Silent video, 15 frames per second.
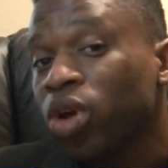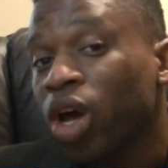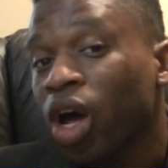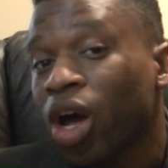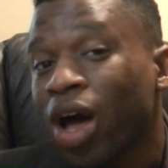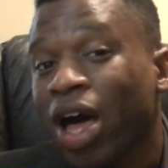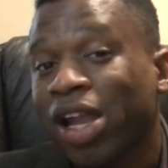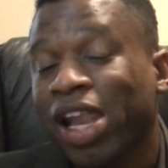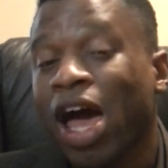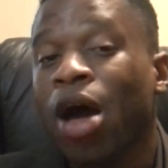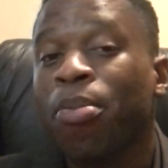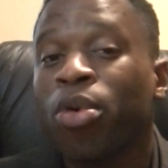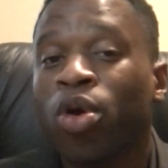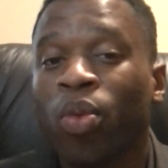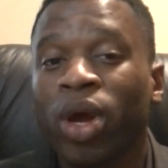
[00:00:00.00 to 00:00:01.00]
allow
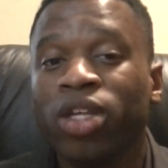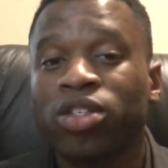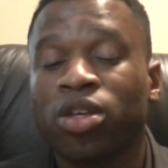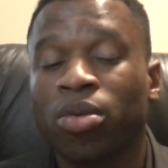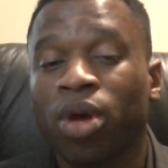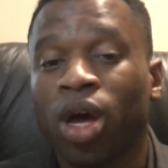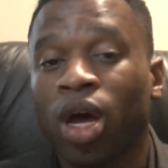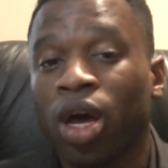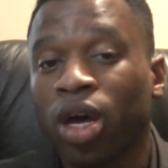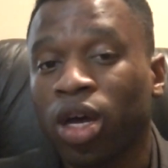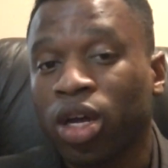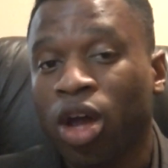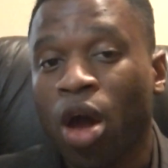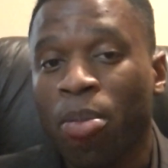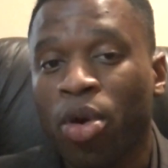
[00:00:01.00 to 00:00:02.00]
more weight to
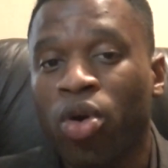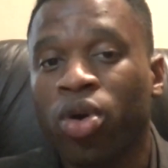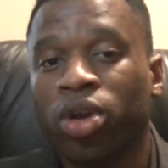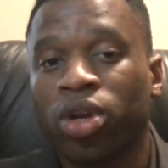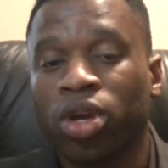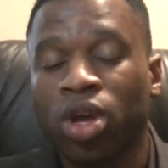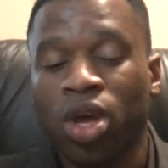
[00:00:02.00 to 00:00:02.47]
come on.